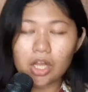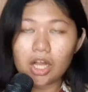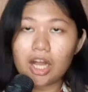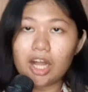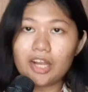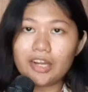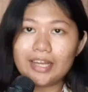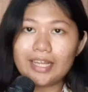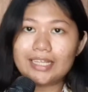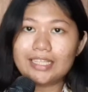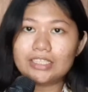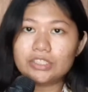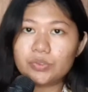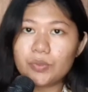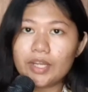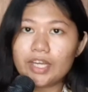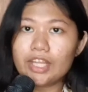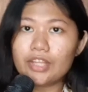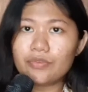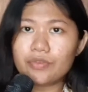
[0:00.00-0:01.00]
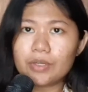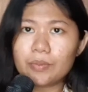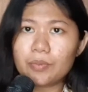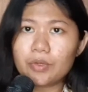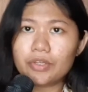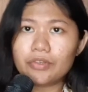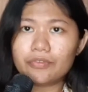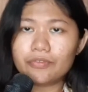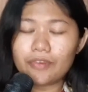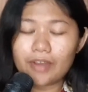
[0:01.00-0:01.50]
are at a
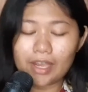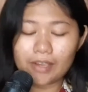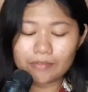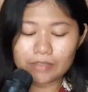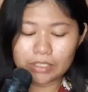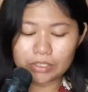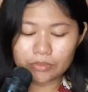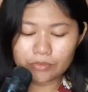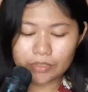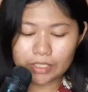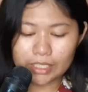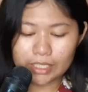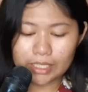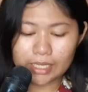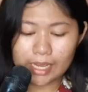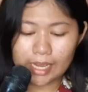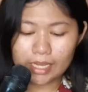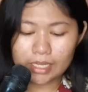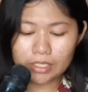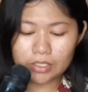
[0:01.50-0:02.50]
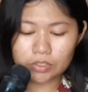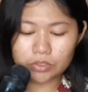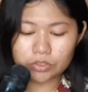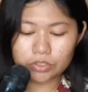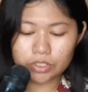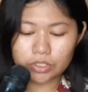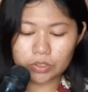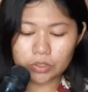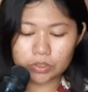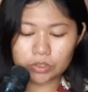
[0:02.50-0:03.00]
23.5-degree angle
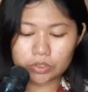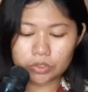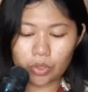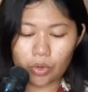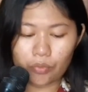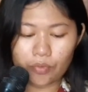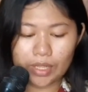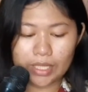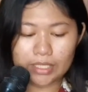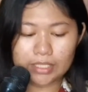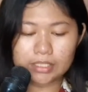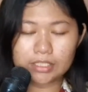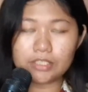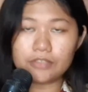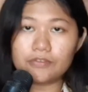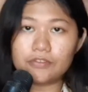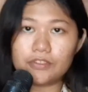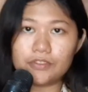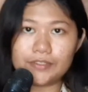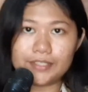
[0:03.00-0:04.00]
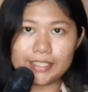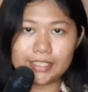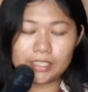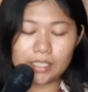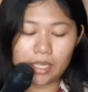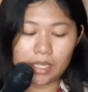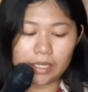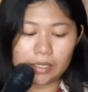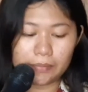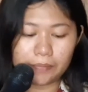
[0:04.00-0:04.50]
tilt relative to the Sun.